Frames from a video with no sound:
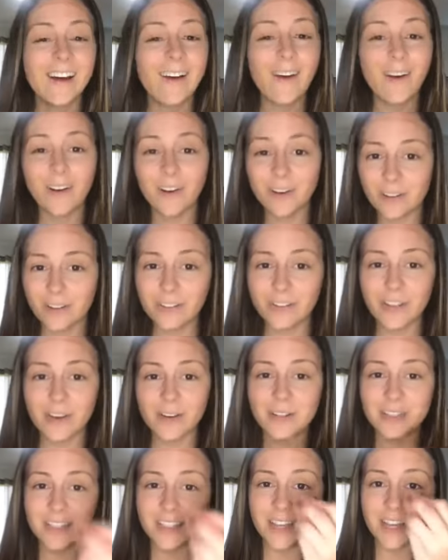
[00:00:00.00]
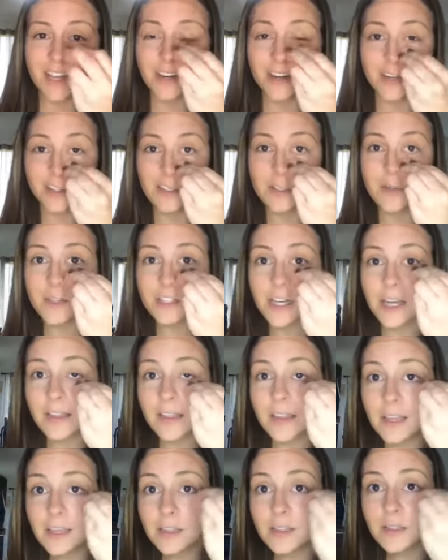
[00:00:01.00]
all of those standards, which I
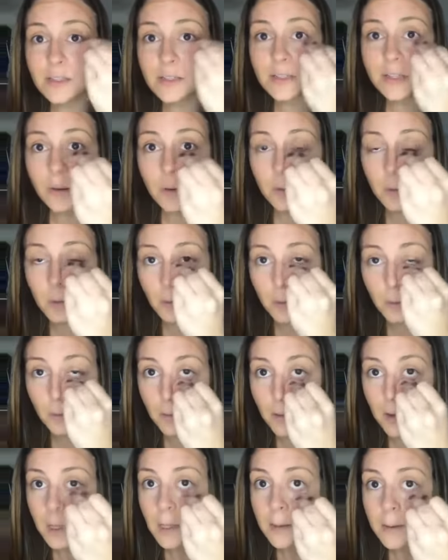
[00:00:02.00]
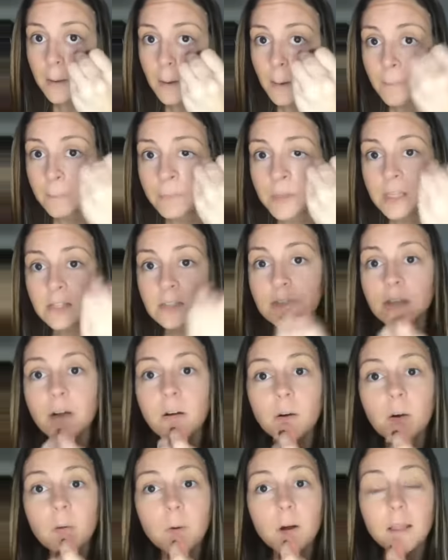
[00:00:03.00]
think is so cool.
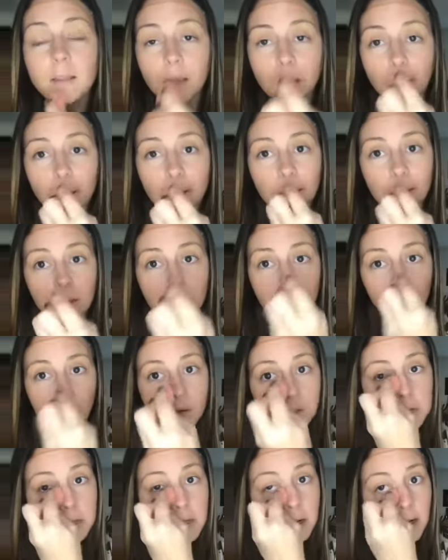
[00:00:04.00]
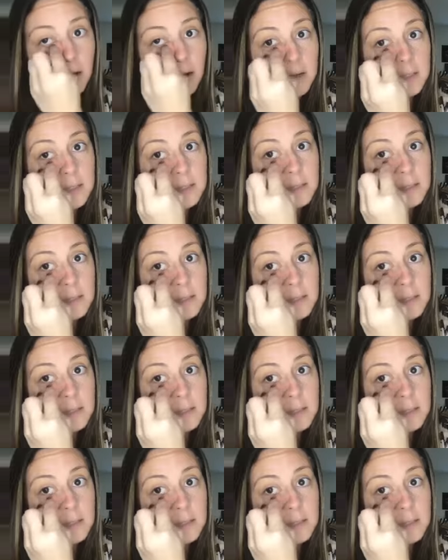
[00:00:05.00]
So those are also